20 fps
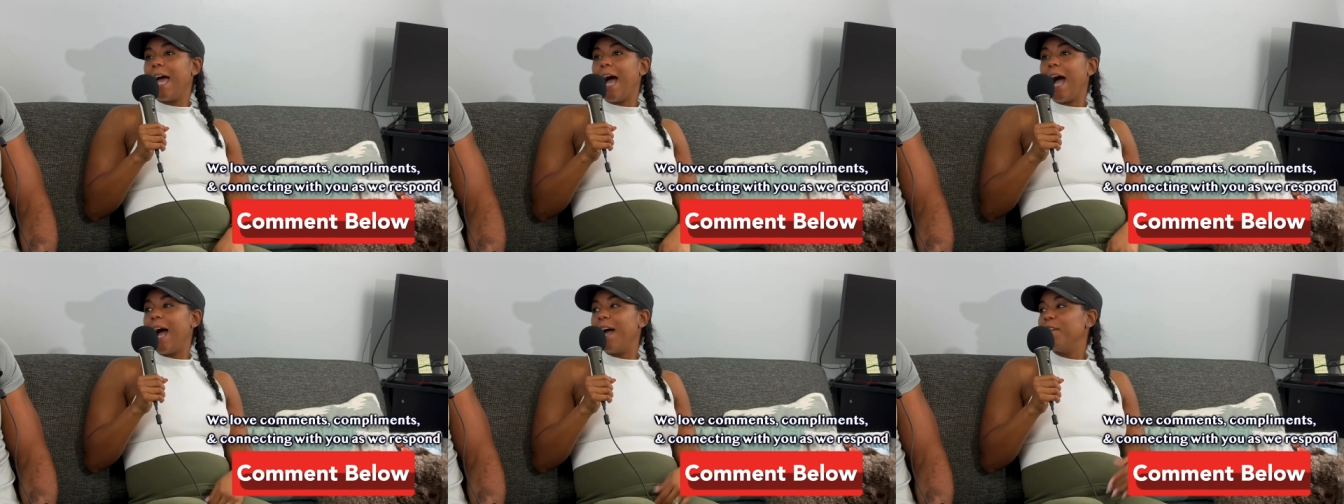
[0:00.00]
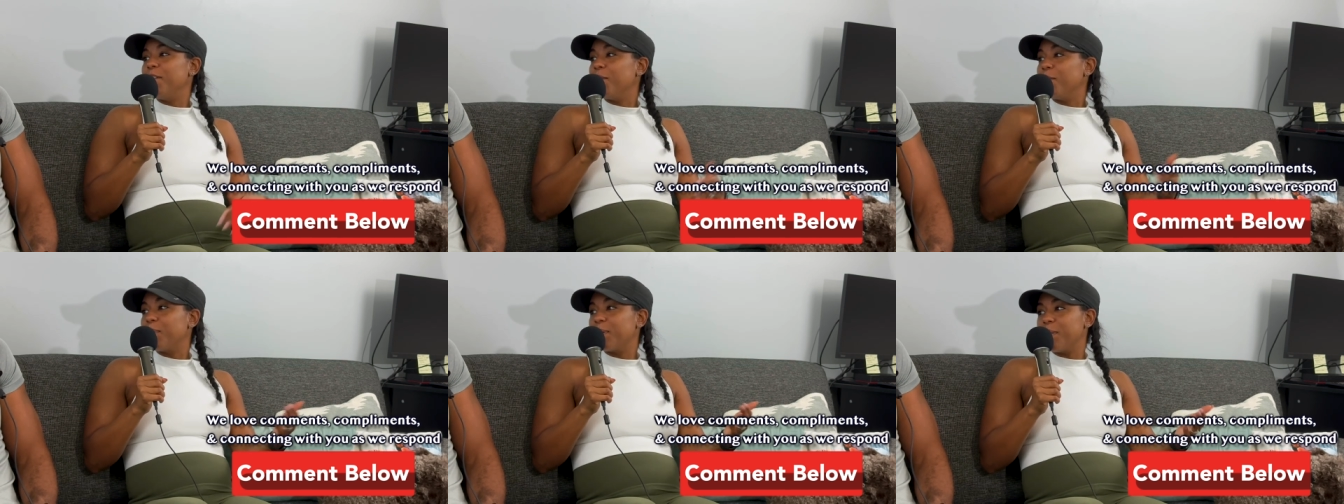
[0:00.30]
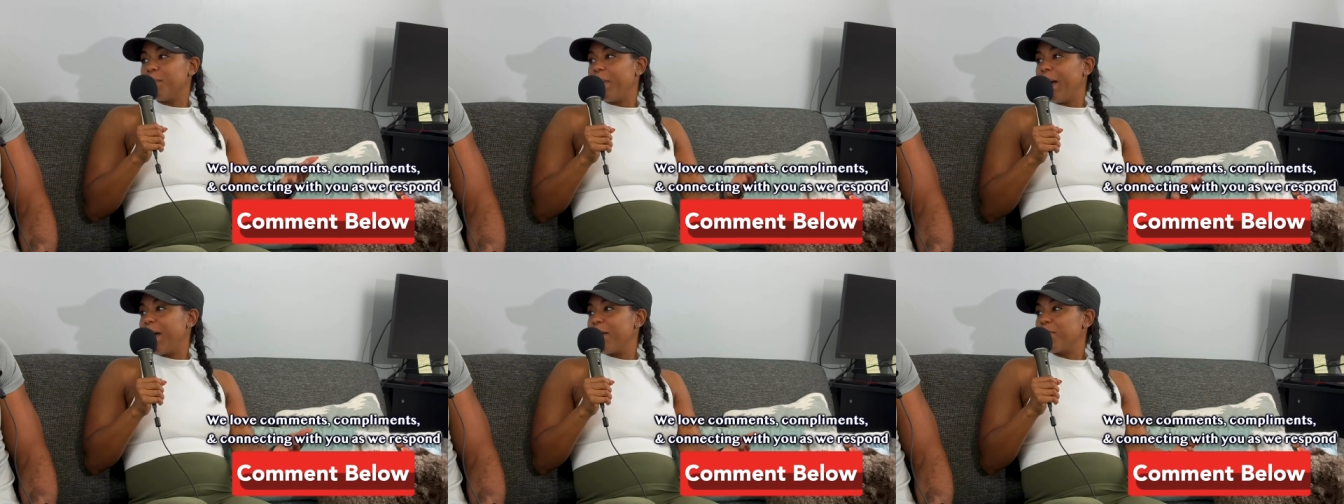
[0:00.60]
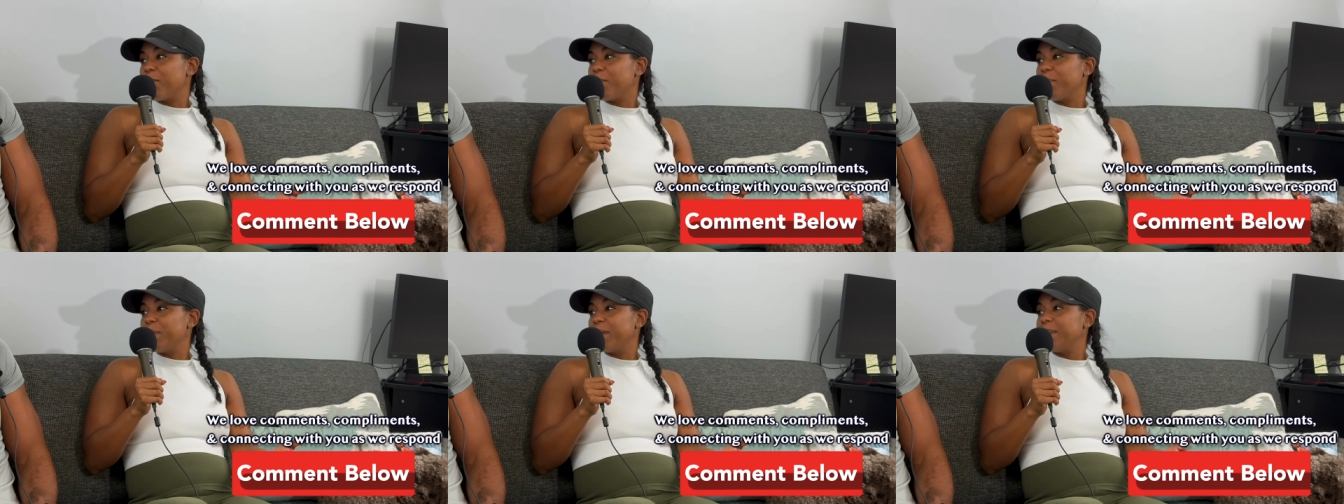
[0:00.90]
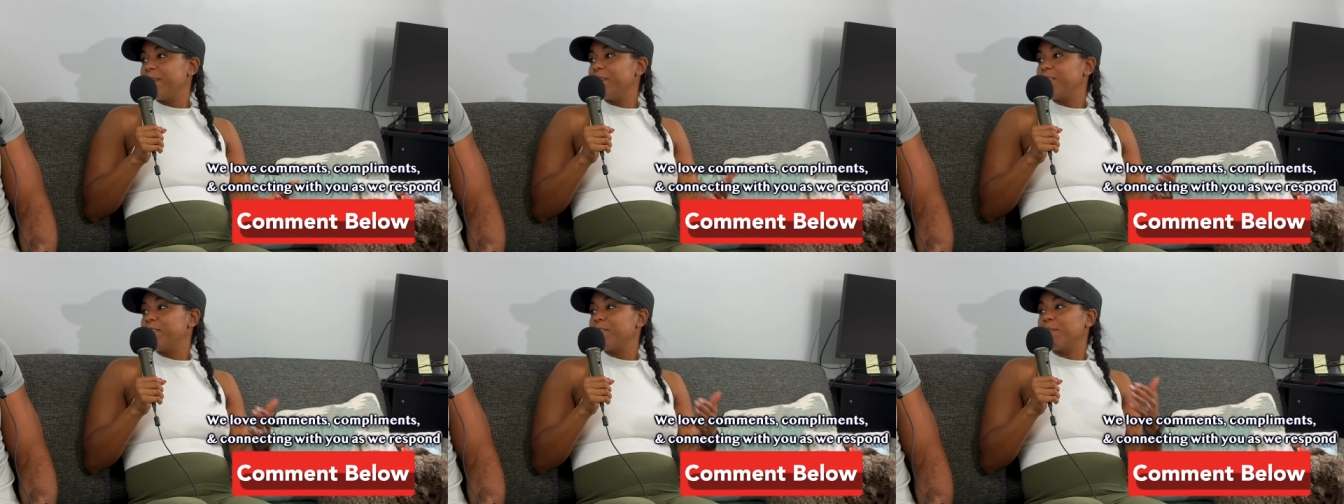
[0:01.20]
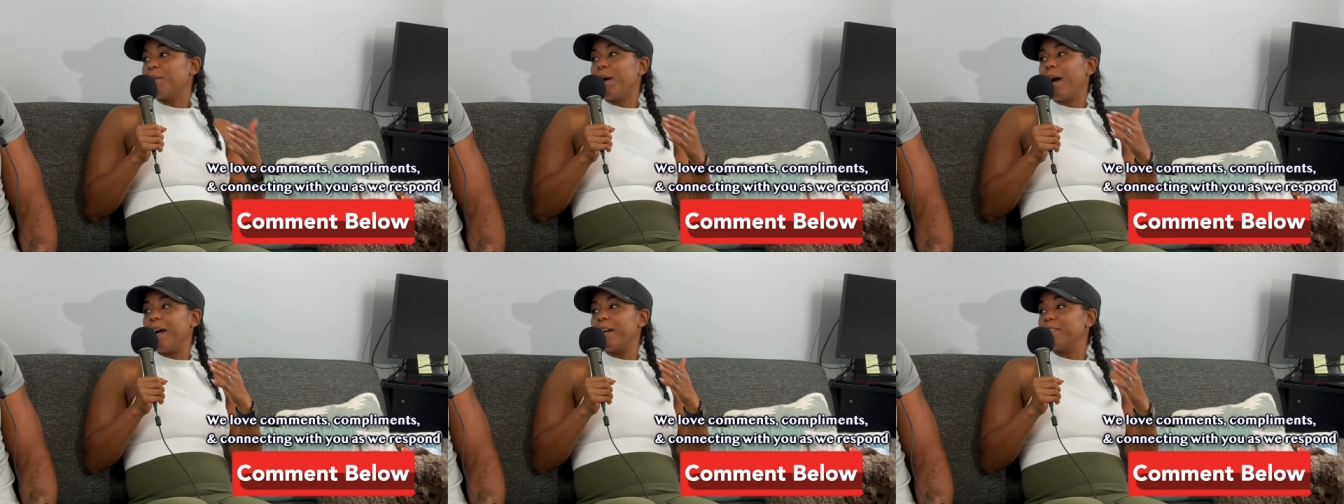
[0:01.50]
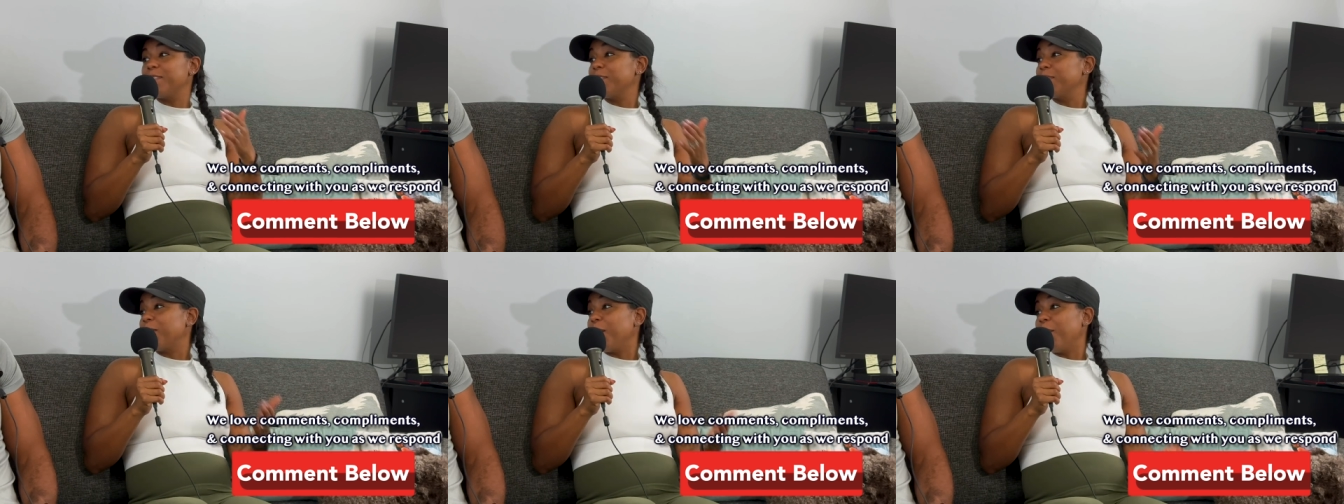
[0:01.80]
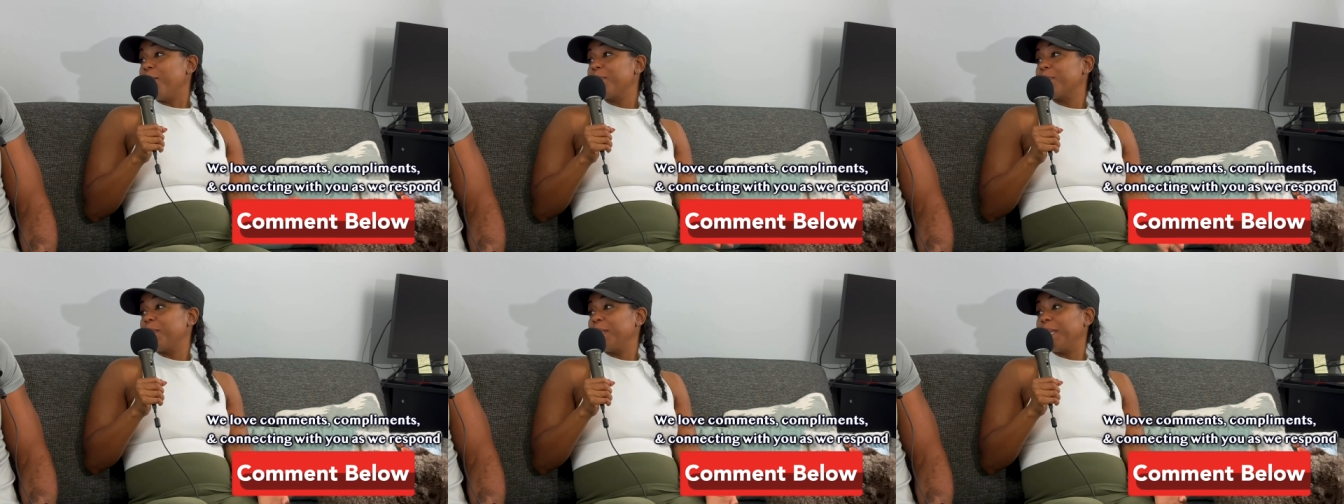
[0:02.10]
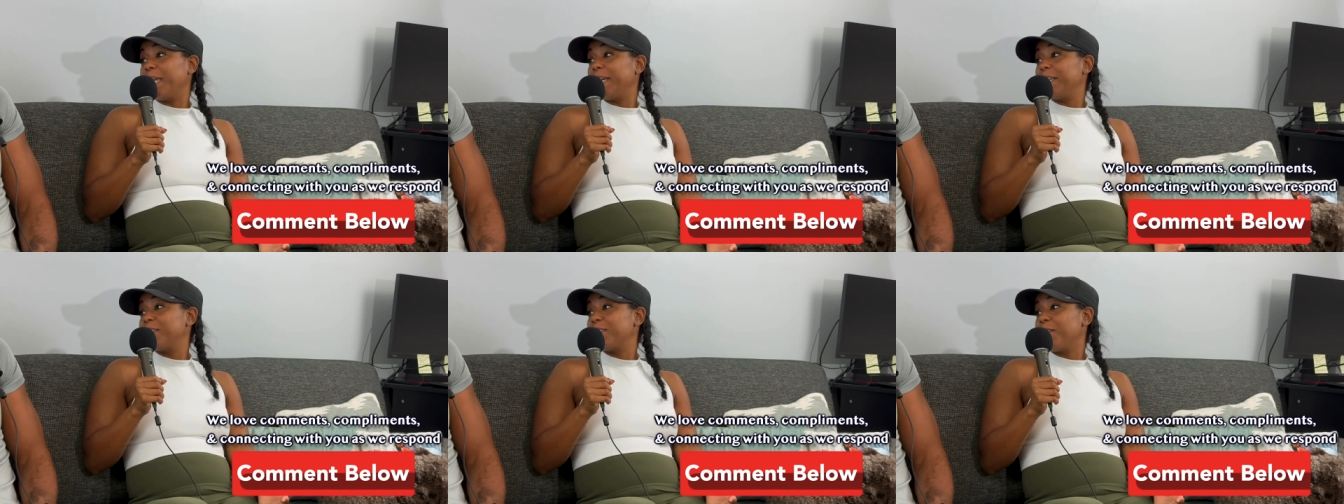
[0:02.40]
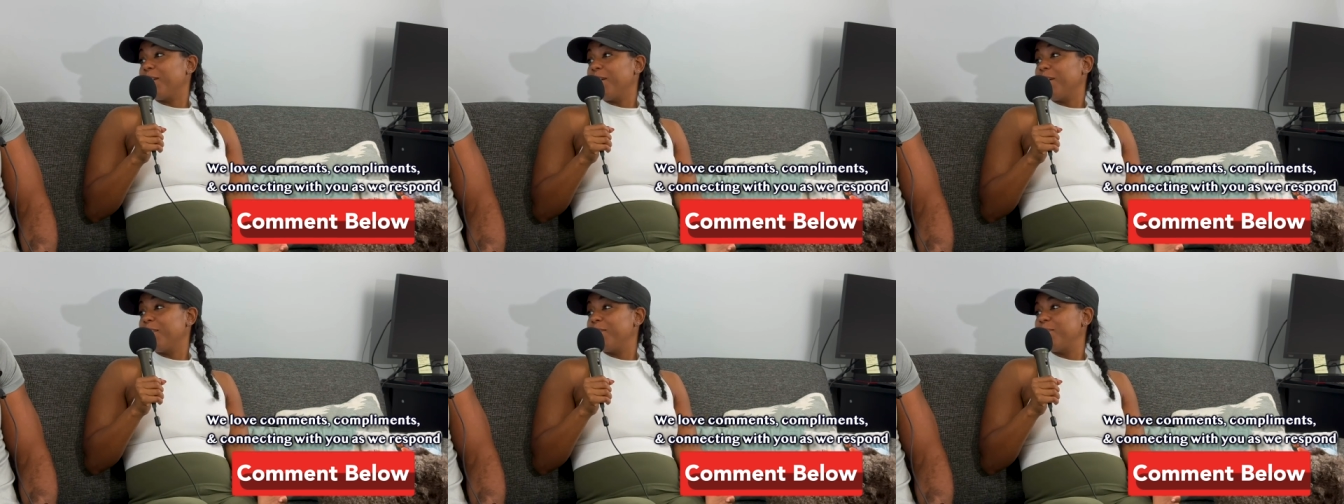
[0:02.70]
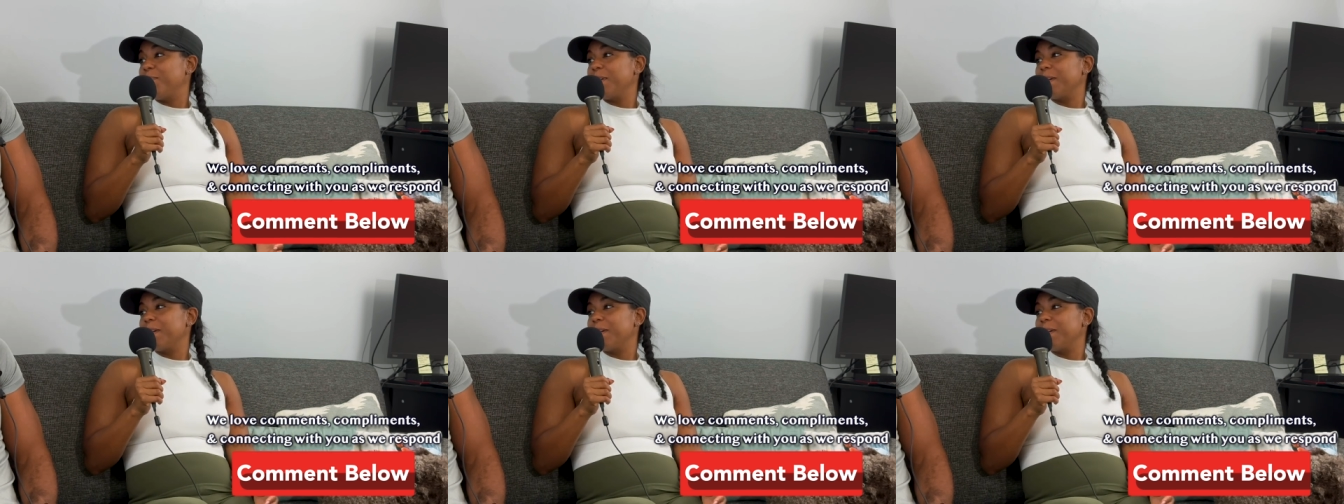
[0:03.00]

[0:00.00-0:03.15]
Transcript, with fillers: I know where the bathroom is, so I just go with the lights off